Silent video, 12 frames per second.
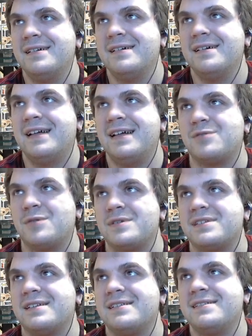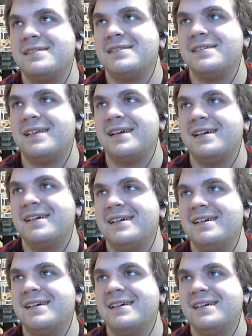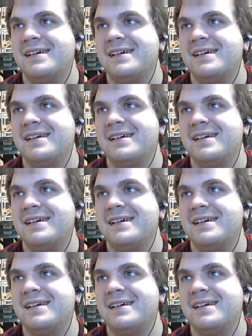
That's what. Just said. kidding. There's some. Yeah. There's cool stuff in.